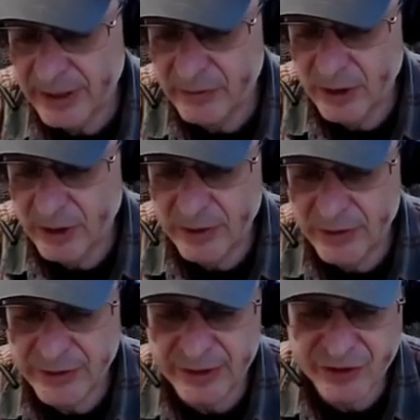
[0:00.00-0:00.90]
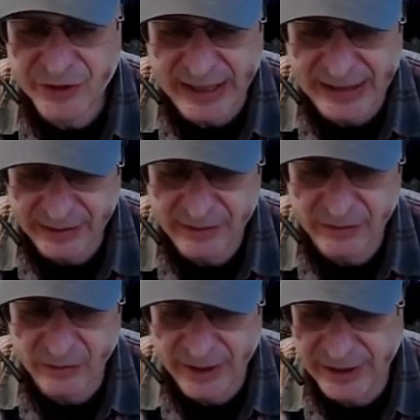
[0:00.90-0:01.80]
He was in a state
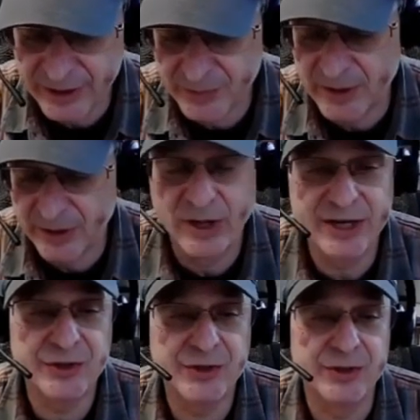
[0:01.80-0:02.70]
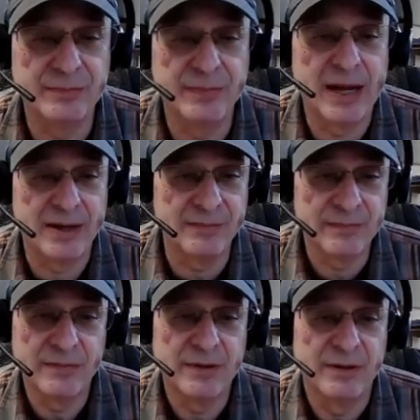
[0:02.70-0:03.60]
where there's been the race to the bottom
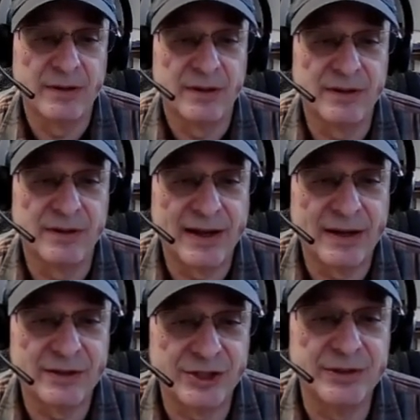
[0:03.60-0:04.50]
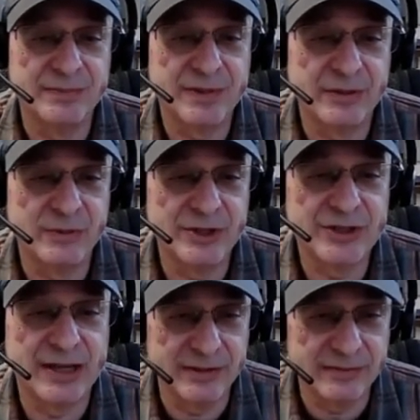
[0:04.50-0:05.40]
of how cheap can we
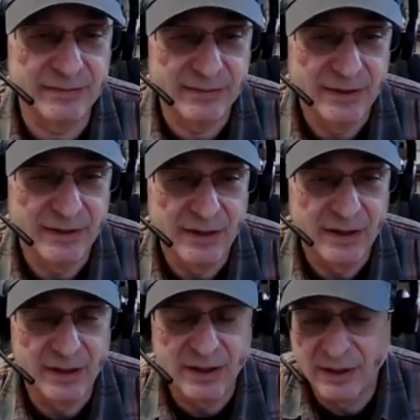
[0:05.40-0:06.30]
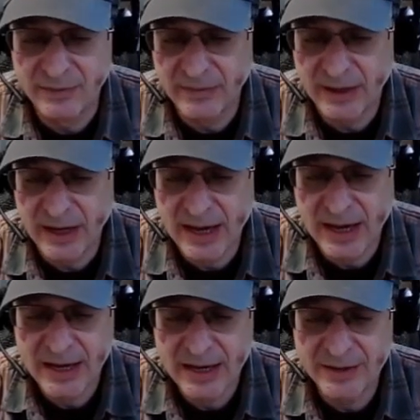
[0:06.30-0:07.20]
sell it.
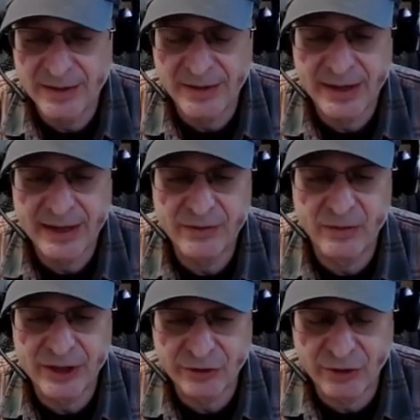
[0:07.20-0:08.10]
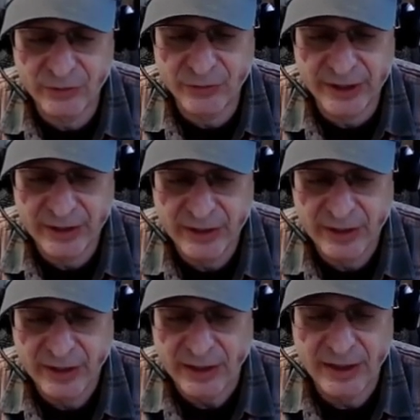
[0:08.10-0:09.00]
And they retrofit
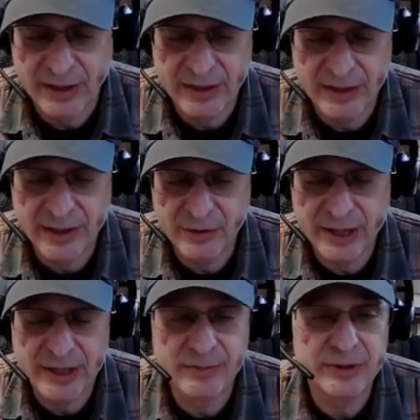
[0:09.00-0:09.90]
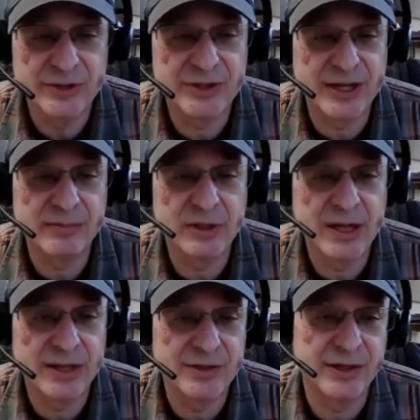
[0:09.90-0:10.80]
and then they were able to
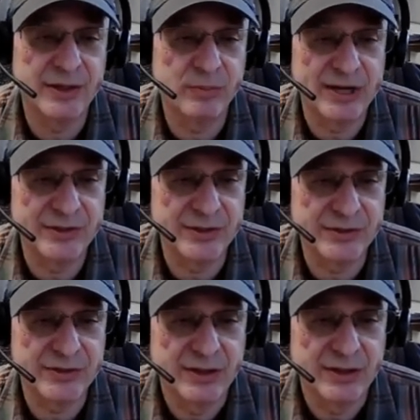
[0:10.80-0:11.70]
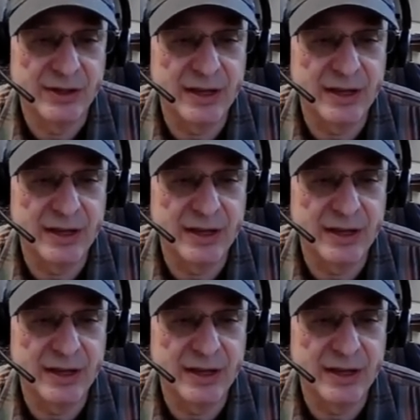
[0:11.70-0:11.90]
stabilize their prices.